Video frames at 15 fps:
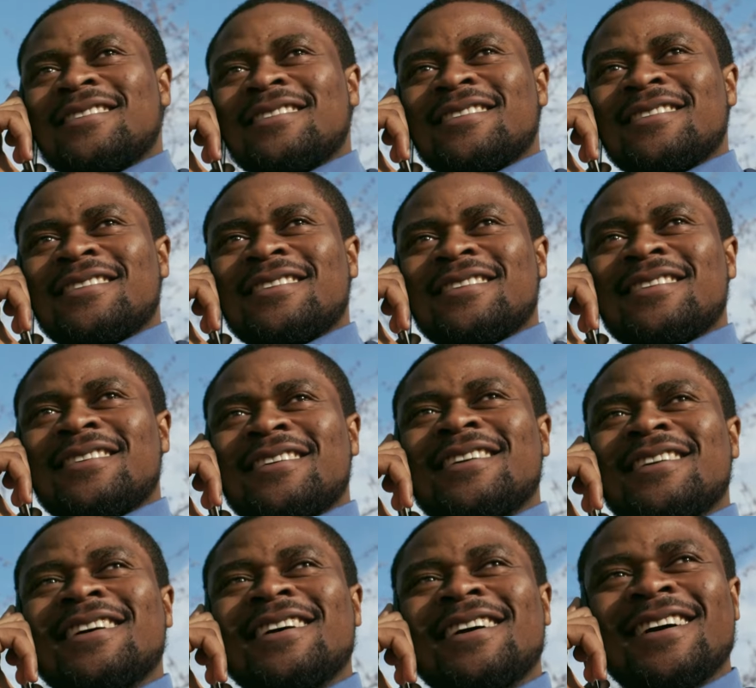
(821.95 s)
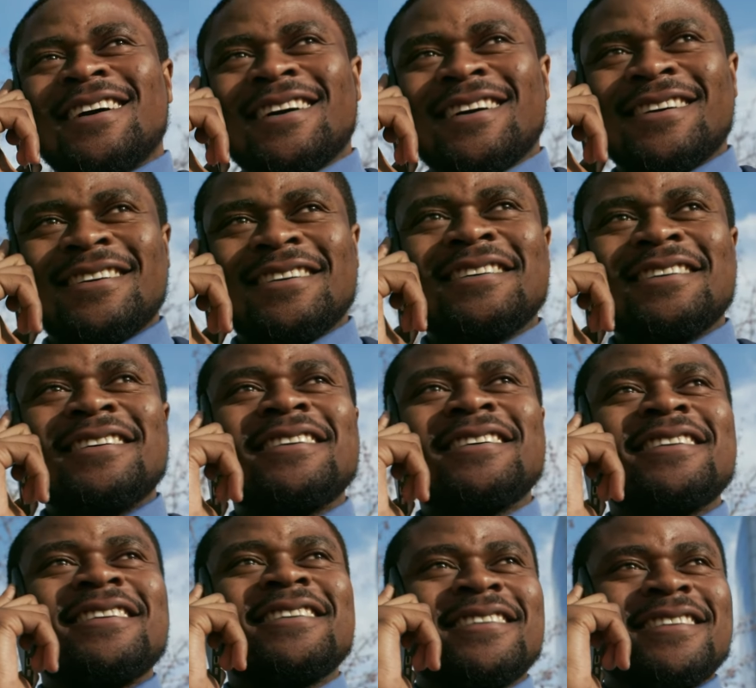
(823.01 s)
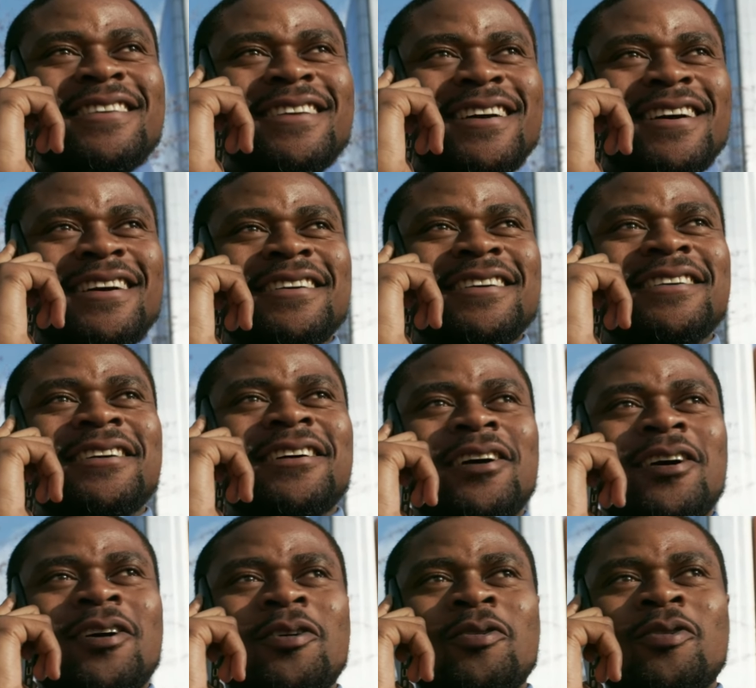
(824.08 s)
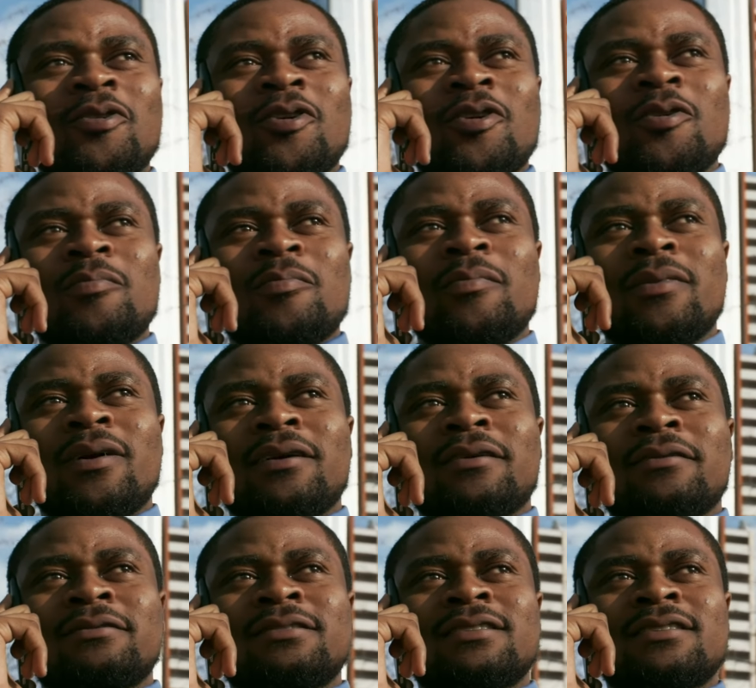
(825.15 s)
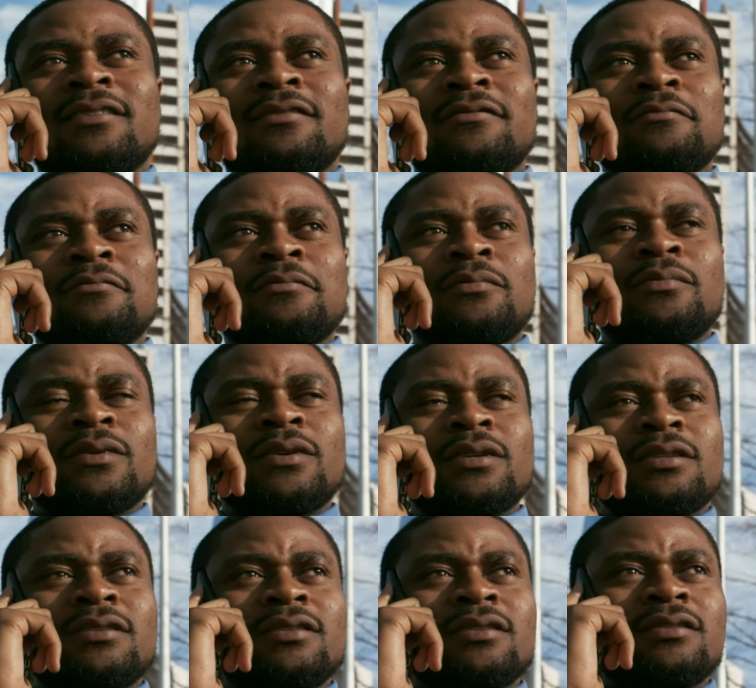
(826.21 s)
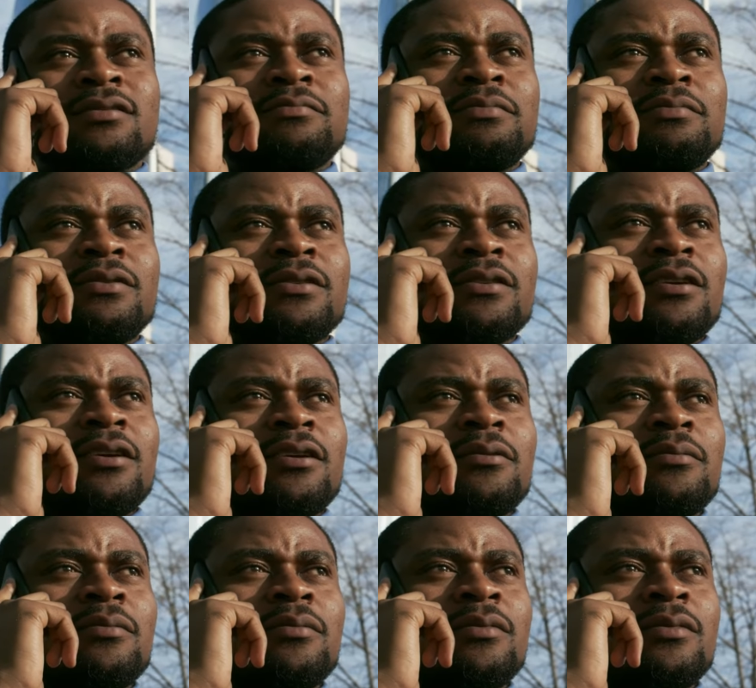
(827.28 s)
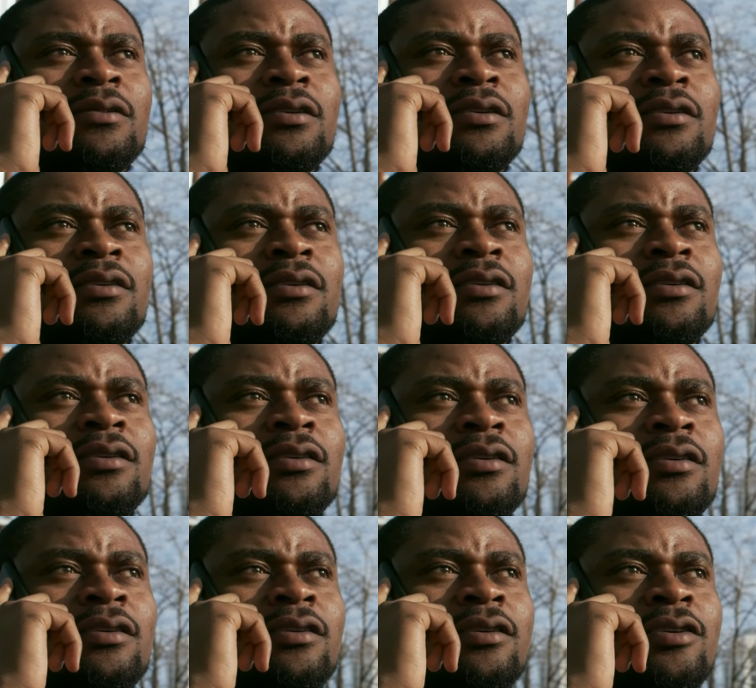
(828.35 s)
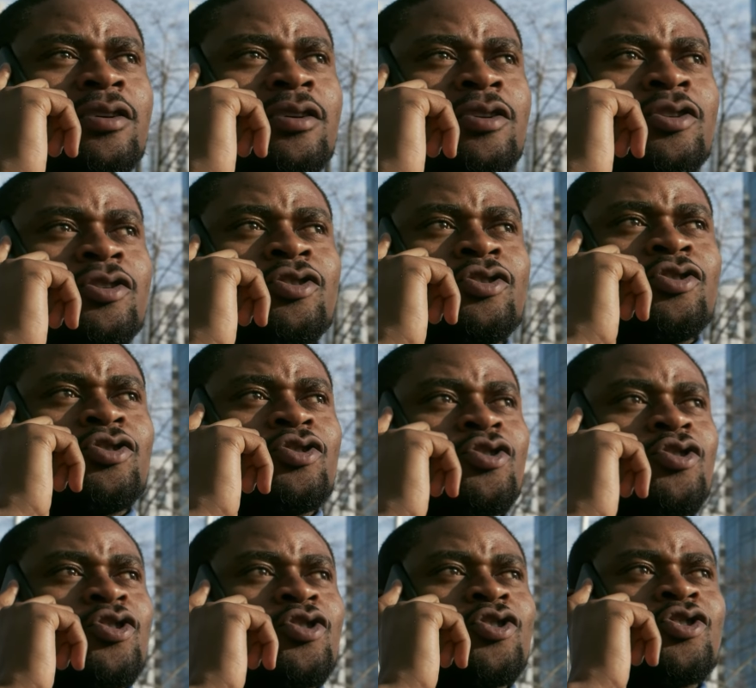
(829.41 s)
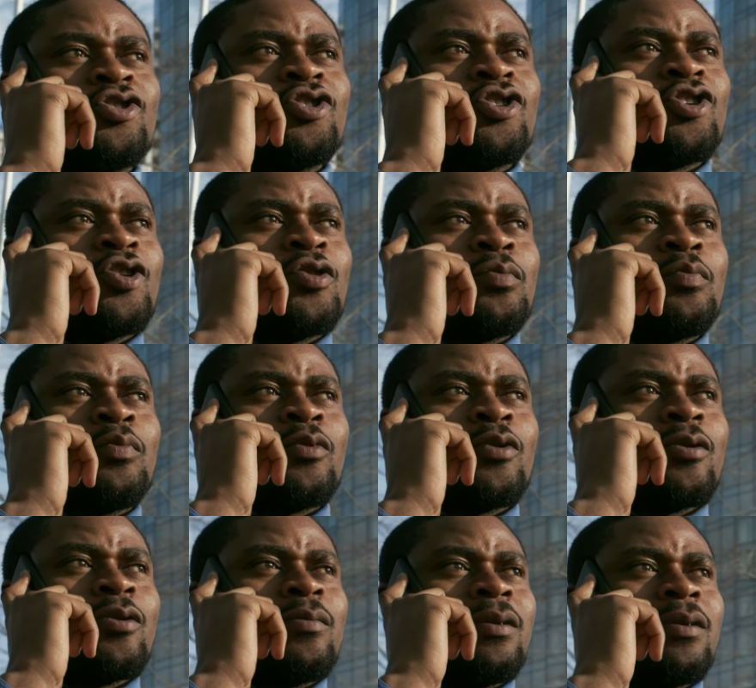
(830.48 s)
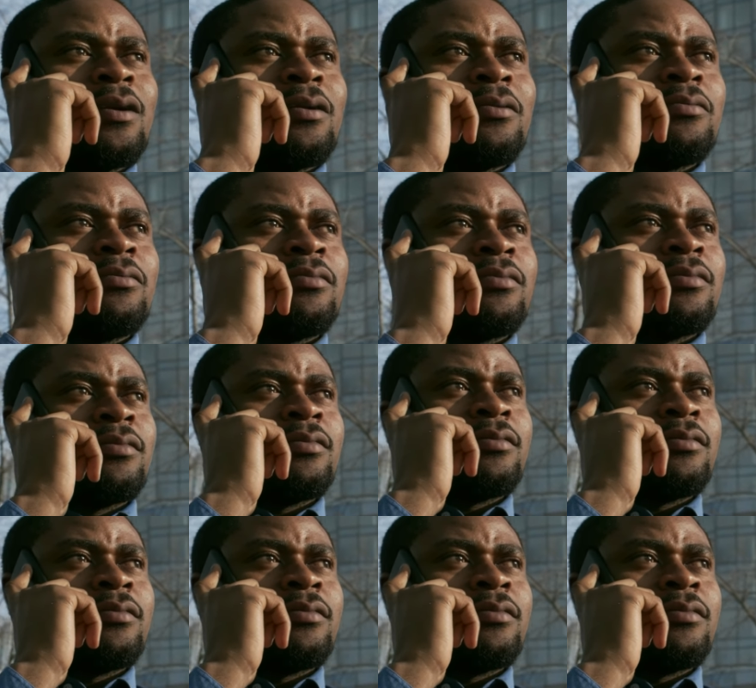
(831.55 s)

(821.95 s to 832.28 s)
can move this system around however you like, depending on how many open houses and when you want to hold them open. The money is in the follow-up. So everyone that